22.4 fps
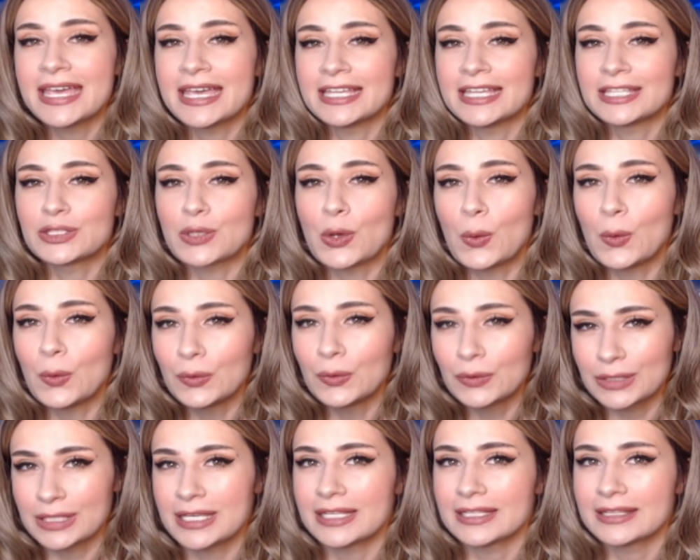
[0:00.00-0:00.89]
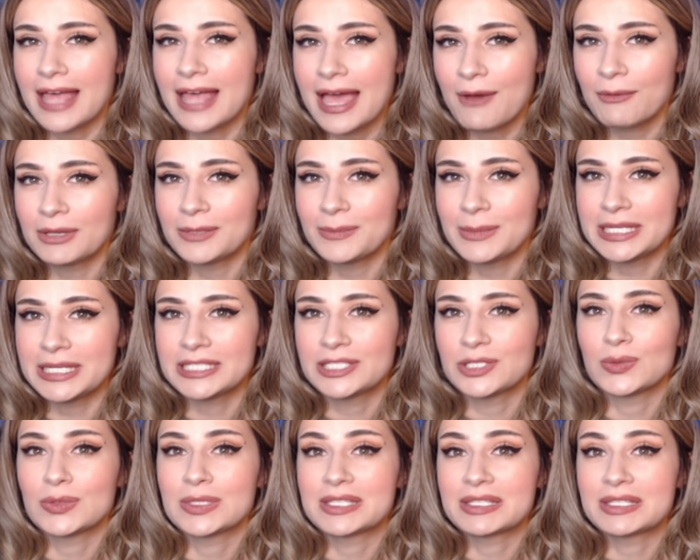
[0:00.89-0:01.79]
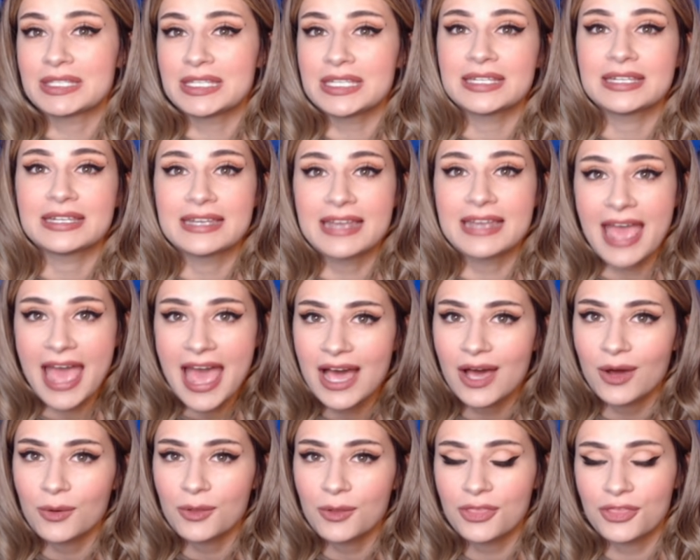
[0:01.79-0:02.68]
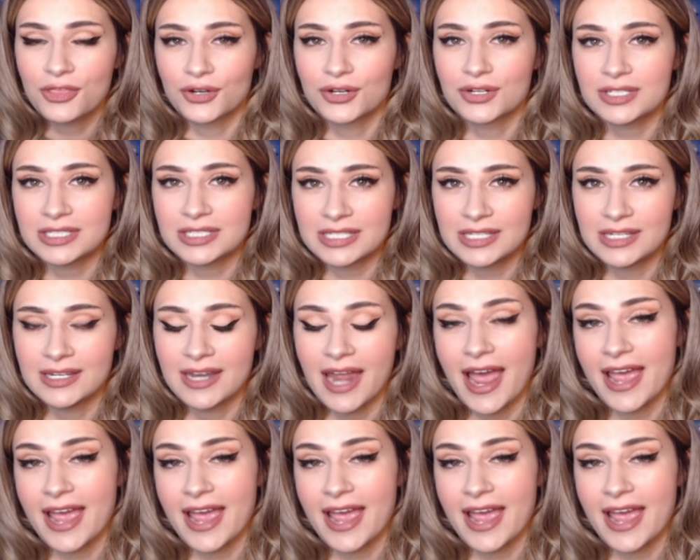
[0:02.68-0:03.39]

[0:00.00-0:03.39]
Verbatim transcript: it's only allowing me to see now thirteen.